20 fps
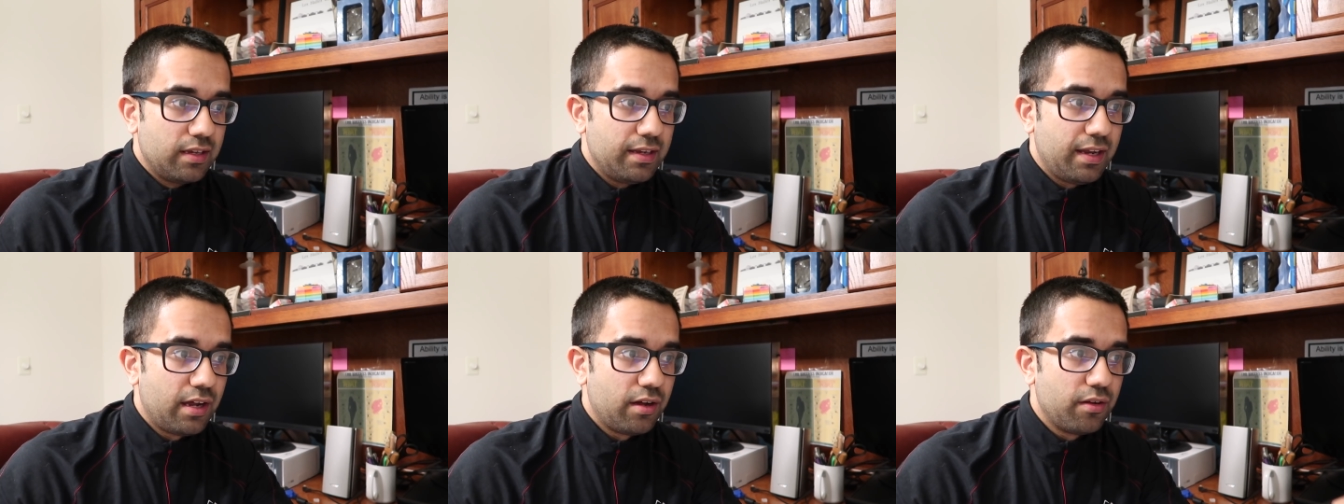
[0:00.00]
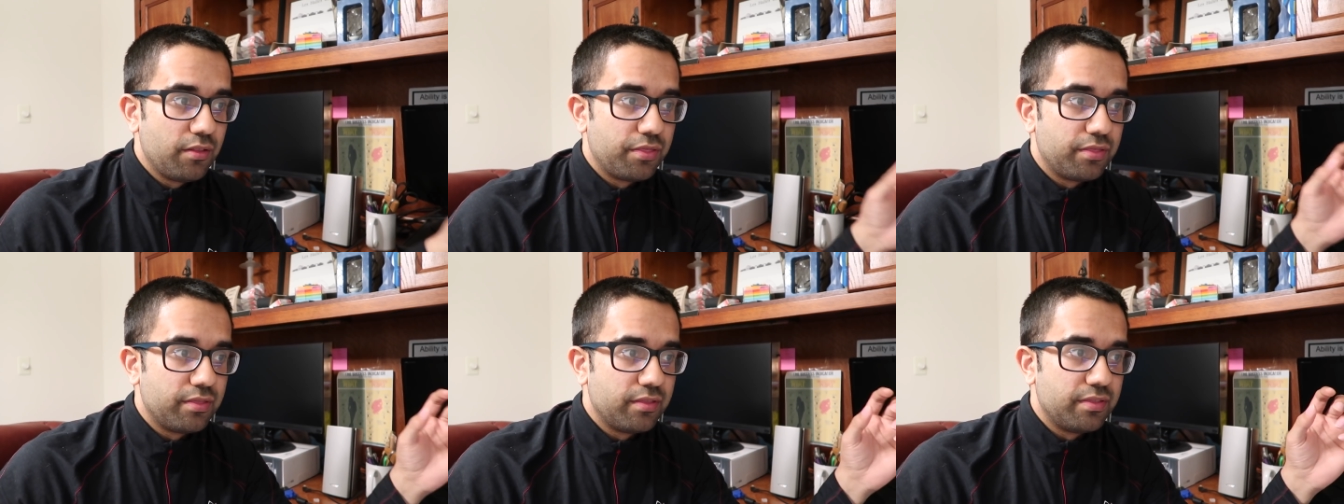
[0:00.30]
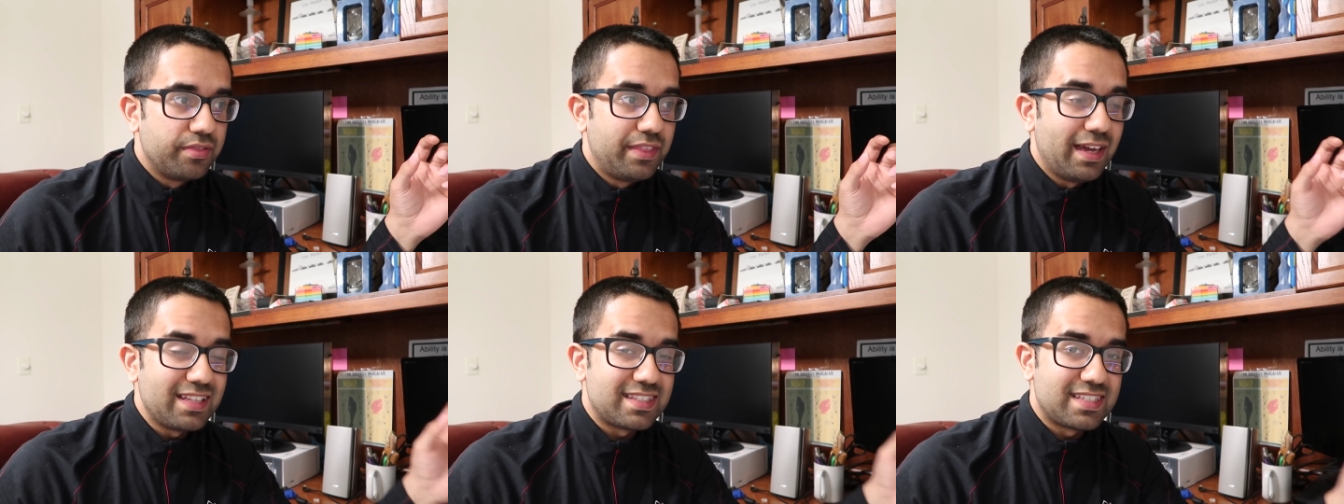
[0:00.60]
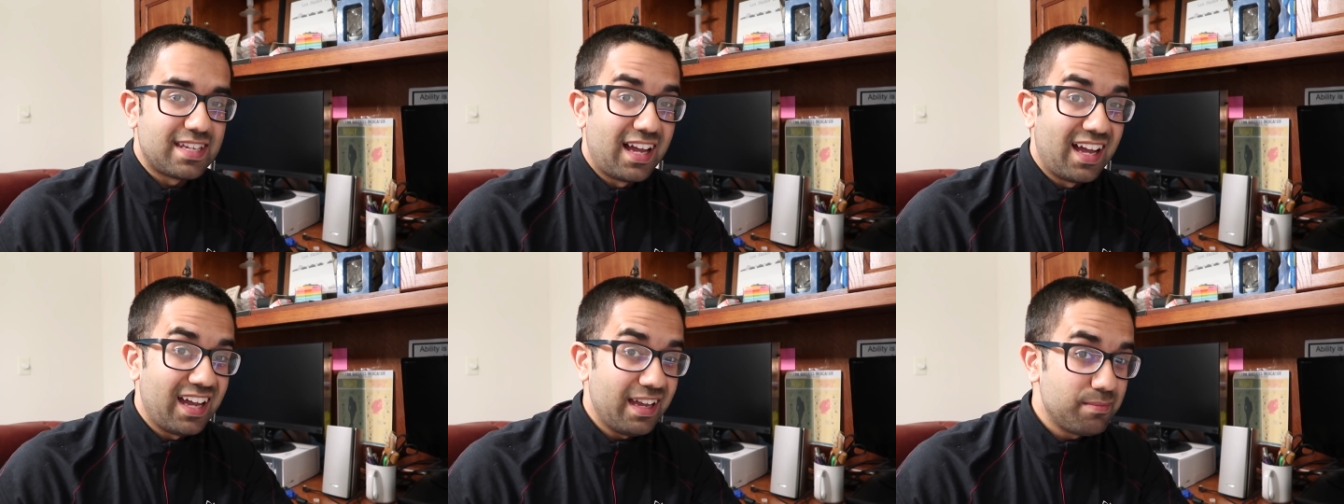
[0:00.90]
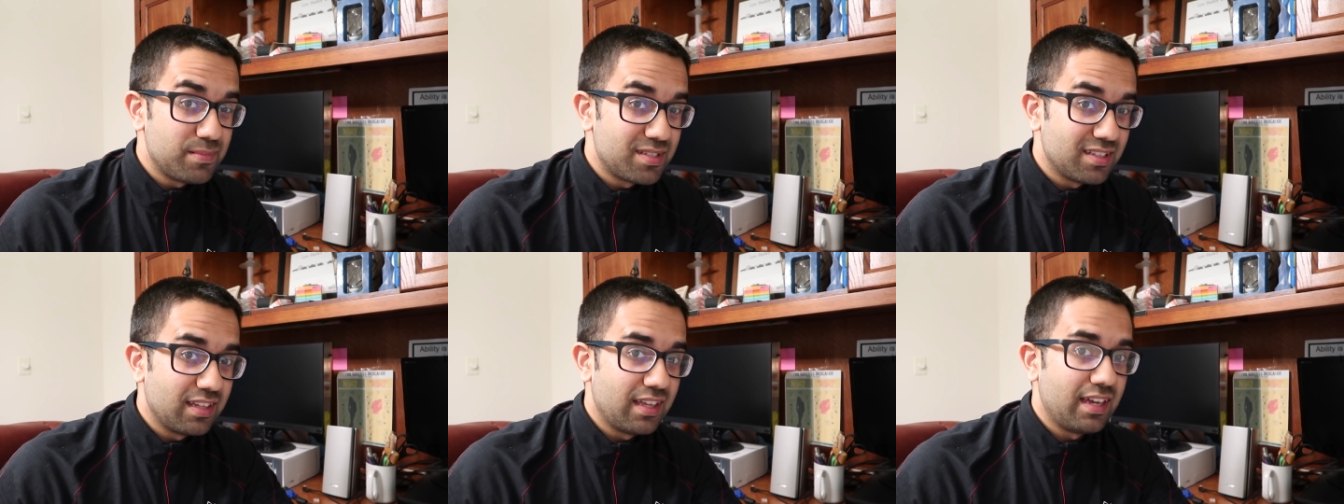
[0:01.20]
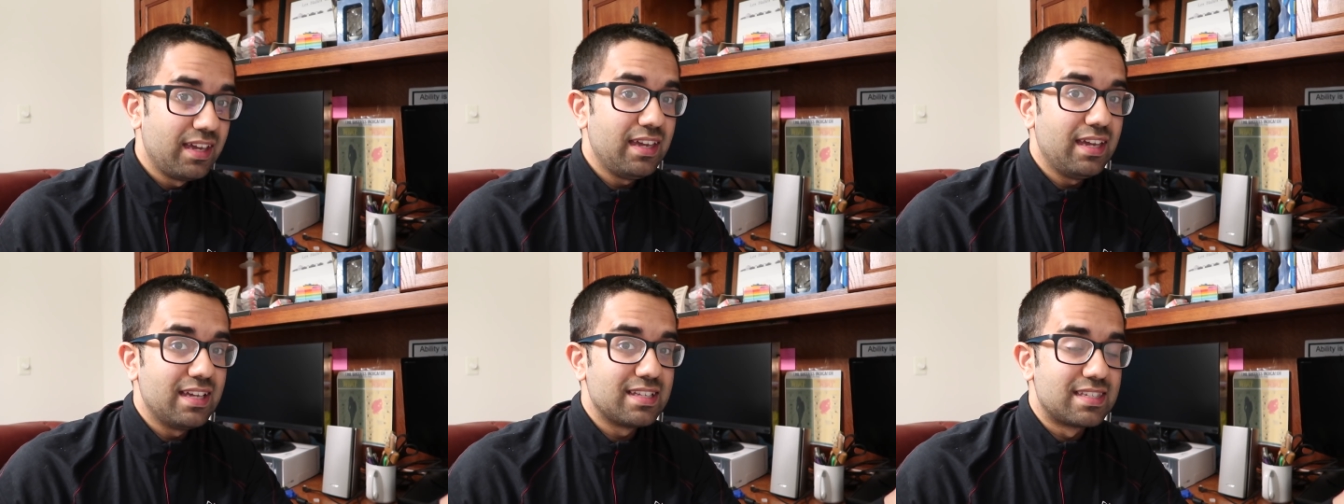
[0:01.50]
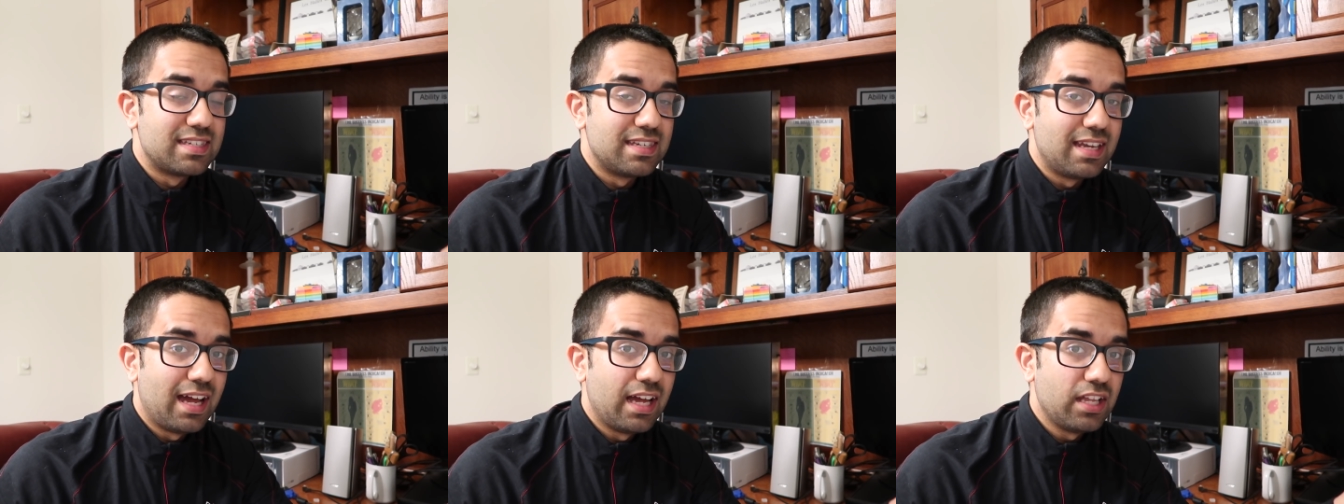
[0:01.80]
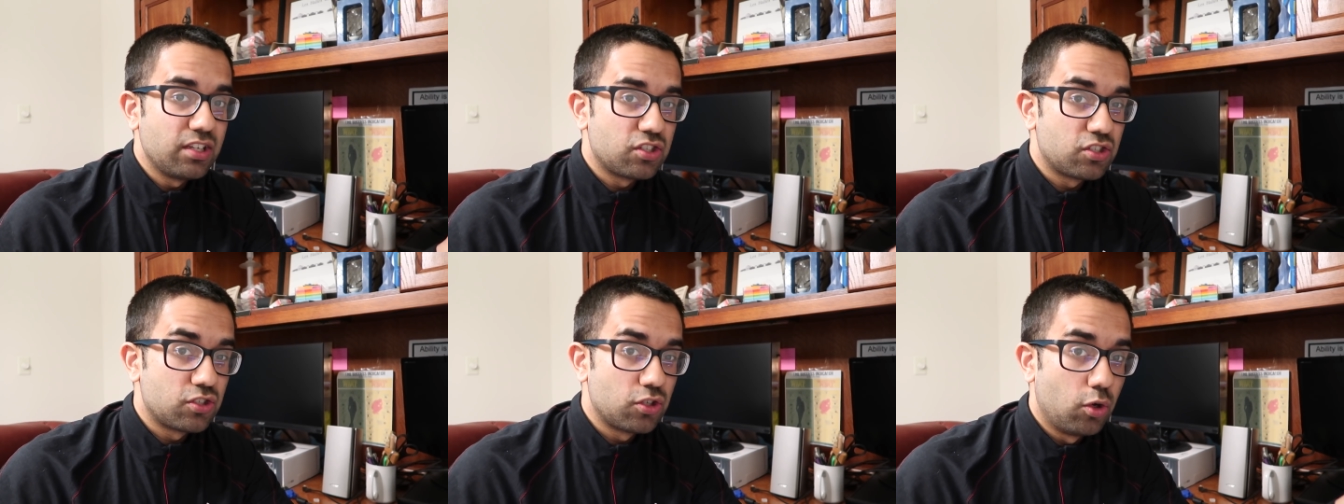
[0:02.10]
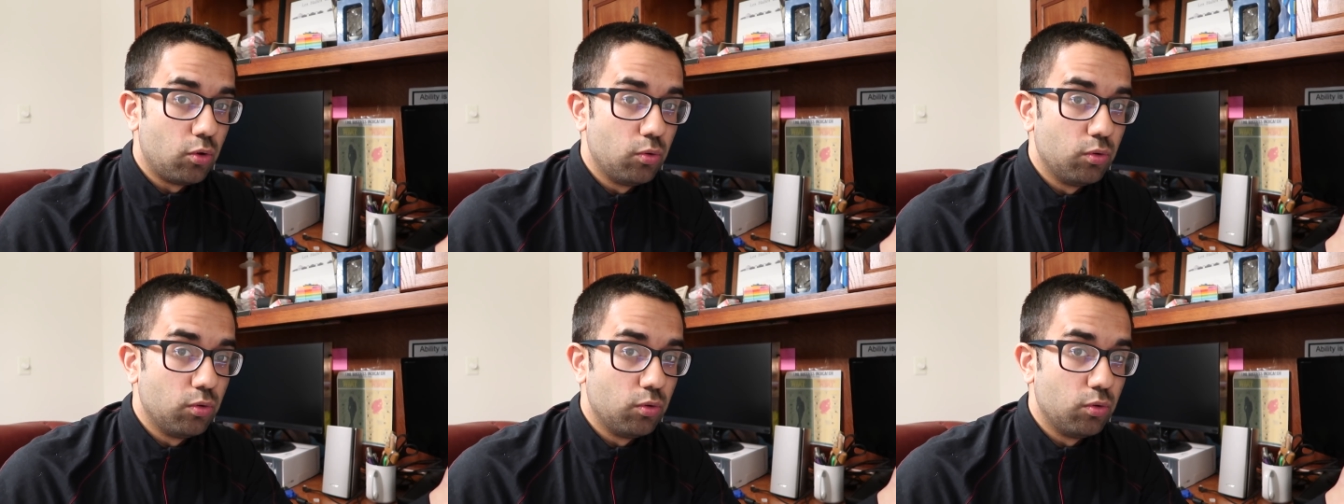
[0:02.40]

Now, that time delay is not so